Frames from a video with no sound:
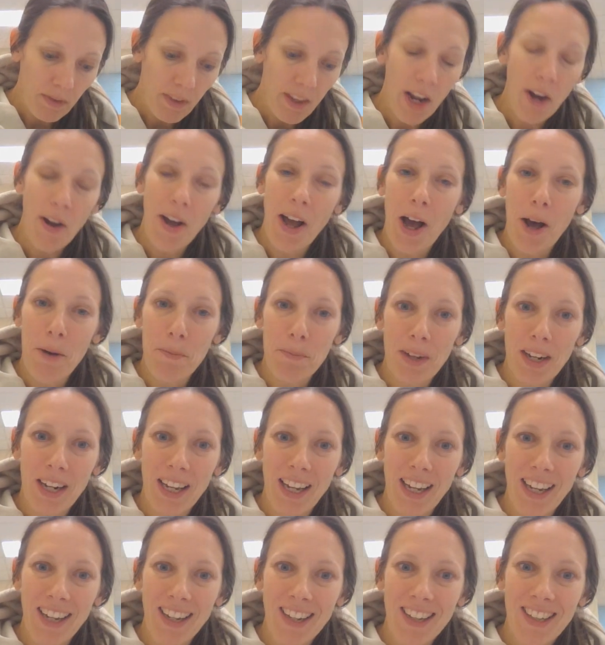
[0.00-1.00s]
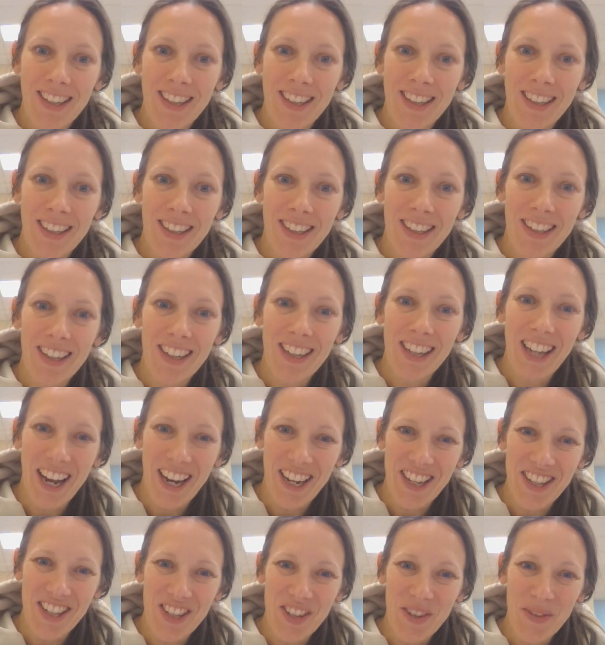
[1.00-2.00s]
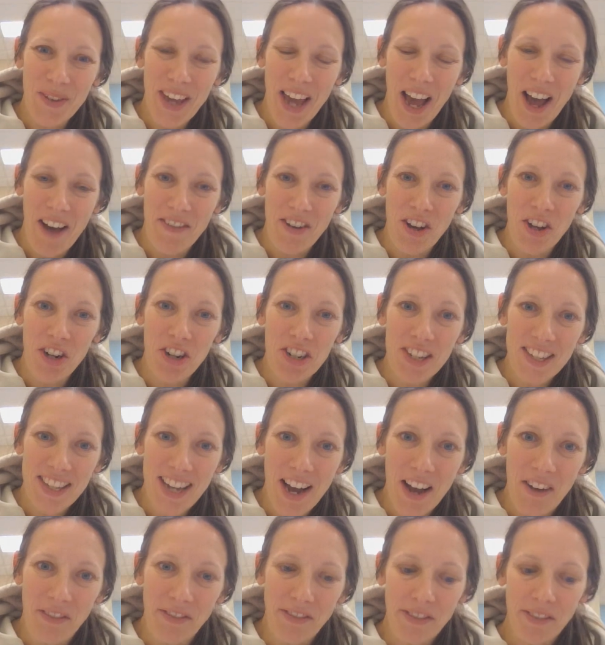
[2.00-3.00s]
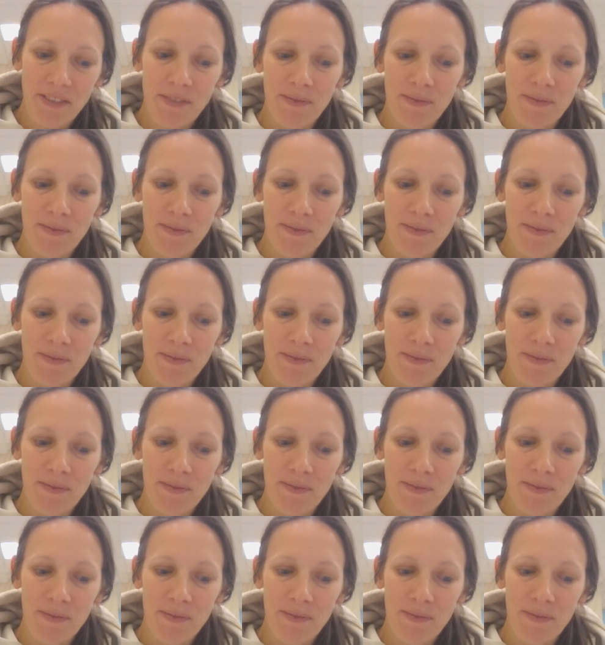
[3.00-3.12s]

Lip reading: Now, how many lines do we have on our staff?